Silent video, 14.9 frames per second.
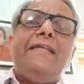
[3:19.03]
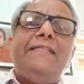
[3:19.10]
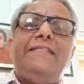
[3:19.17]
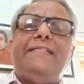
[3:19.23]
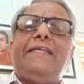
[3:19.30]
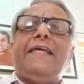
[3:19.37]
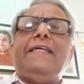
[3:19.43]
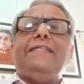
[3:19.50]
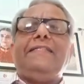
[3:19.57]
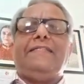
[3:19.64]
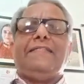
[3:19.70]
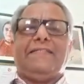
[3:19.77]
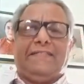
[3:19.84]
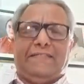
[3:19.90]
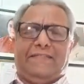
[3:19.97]

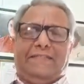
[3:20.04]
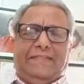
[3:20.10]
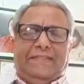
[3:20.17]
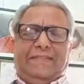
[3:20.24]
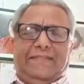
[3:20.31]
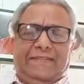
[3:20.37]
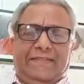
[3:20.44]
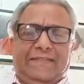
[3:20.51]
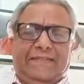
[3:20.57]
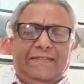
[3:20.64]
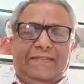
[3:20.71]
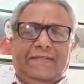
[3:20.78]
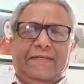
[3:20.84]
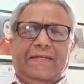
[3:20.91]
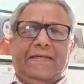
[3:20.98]
changes.
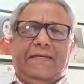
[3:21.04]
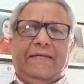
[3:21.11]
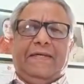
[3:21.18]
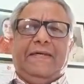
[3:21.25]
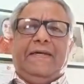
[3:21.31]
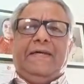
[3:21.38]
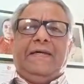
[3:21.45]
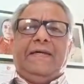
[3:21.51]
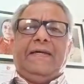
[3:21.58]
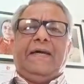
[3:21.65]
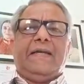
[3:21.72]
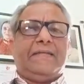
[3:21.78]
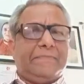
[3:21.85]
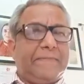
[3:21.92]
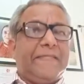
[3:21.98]

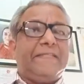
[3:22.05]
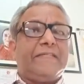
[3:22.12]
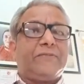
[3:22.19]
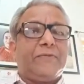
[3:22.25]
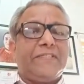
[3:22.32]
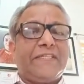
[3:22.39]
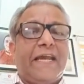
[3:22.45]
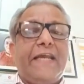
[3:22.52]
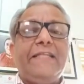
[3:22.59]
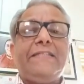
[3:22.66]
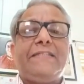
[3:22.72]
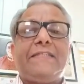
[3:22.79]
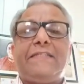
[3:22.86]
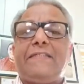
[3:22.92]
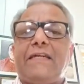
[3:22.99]
I'll repeat this once again.
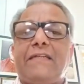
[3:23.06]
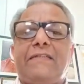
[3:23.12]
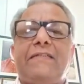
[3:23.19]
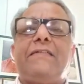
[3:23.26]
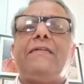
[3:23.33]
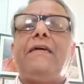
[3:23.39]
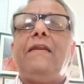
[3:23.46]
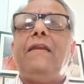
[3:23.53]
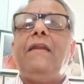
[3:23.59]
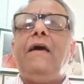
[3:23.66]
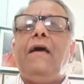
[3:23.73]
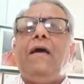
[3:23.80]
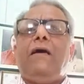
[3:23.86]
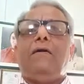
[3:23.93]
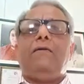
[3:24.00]
Structural
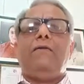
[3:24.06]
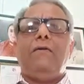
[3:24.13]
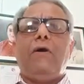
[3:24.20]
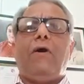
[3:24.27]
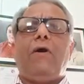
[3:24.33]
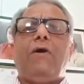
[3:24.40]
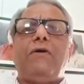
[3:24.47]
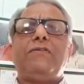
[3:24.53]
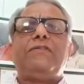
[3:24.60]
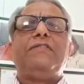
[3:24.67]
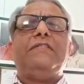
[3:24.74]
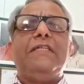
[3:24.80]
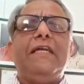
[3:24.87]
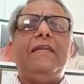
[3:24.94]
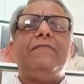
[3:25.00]
laws
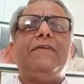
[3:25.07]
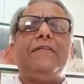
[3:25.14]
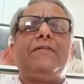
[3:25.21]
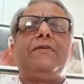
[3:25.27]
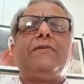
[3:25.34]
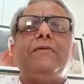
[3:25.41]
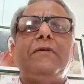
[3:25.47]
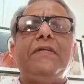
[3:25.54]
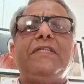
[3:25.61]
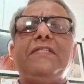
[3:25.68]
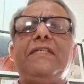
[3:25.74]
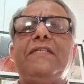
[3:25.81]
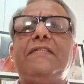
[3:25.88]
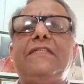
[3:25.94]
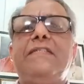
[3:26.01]
deal with
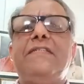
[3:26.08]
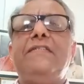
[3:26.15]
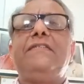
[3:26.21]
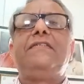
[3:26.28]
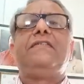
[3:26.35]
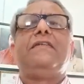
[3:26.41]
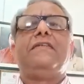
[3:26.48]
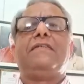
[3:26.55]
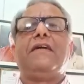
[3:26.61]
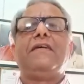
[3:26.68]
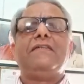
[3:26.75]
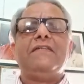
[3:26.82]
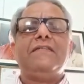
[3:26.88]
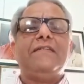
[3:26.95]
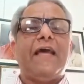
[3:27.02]
coexistence
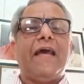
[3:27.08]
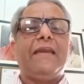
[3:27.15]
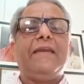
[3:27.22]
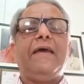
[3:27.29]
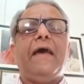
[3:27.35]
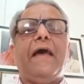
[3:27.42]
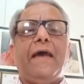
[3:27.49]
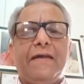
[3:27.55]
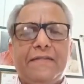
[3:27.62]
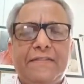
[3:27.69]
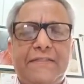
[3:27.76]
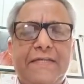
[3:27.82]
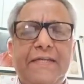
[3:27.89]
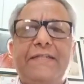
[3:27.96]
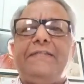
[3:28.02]
rather than
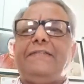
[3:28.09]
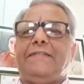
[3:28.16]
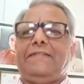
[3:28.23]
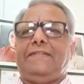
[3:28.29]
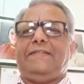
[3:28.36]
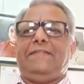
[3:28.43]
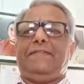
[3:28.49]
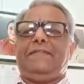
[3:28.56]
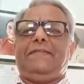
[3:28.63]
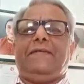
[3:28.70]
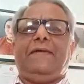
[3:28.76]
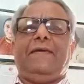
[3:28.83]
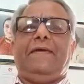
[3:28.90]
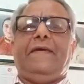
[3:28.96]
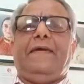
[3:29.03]
changes.
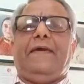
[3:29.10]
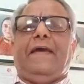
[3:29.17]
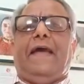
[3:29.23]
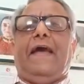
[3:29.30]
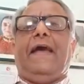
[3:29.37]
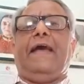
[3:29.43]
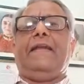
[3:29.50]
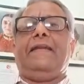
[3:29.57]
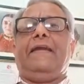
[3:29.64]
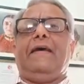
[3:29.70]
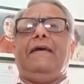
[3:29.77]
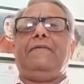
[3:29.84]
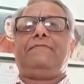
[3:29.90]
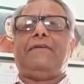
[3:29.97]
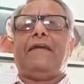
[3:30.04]
And
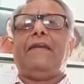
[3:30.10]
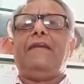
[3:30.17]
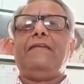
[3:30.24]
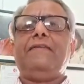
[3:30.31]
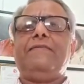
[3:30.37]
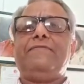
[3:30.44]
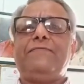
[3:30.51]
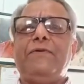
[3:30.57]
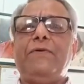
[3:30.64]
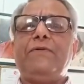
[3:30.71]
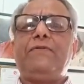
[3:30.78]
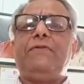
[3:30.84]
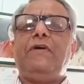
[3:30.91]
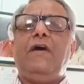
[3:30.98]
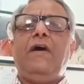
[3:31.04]
finally, the
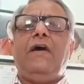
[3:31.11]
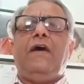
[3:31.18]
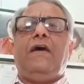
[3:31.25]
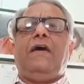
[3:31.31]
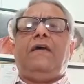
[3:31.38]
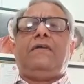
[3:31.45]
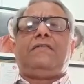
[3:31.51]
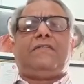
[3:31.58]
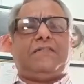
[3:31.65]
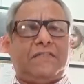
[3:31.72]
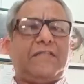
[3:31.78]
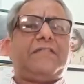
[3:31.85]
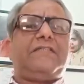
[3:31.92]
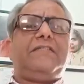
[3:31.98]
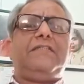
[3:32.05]
fourth,
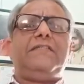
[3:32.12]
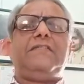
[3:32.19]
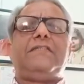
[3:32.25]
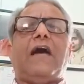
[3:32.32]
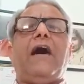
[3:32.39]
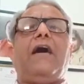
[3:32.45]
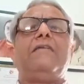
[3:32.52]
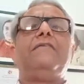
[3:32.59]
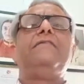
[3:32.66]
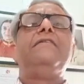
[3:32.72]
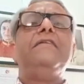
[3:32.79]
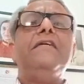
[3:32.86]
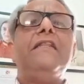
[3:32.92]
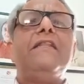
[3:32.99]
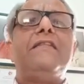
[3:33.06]
structures are the
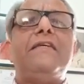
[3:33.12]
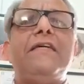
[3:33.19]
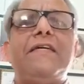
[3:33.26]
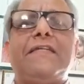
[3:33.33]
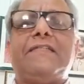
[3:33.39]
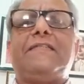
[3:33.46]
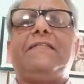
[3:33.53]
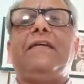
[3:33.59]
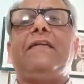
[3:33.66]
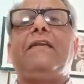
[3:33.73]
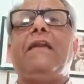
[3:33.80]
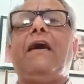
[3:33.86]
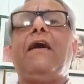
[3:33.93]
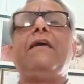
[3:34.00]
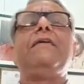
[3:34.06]
real things that
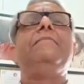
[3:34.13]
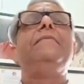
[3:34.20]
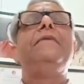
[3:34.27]
lie